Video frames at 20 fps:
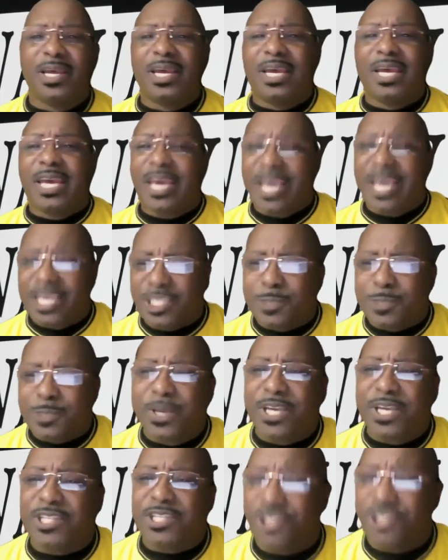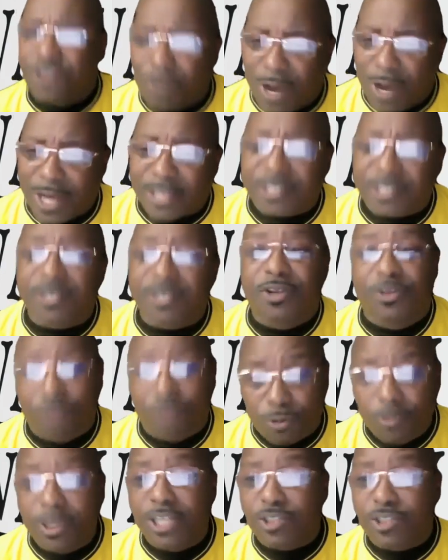he speaks to us
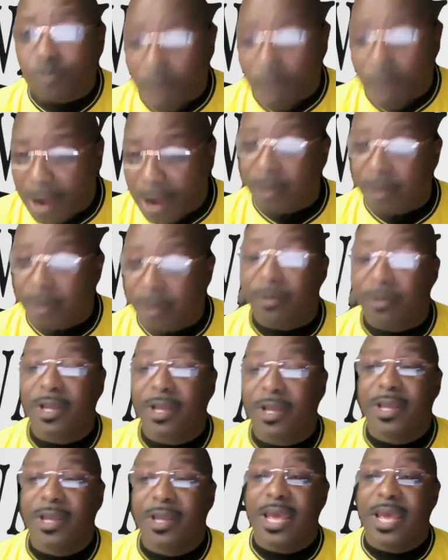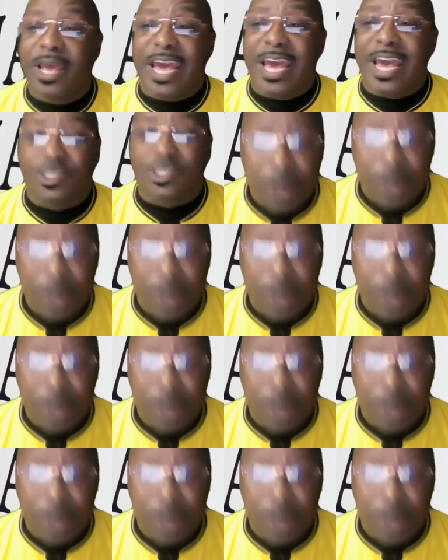through his word. As we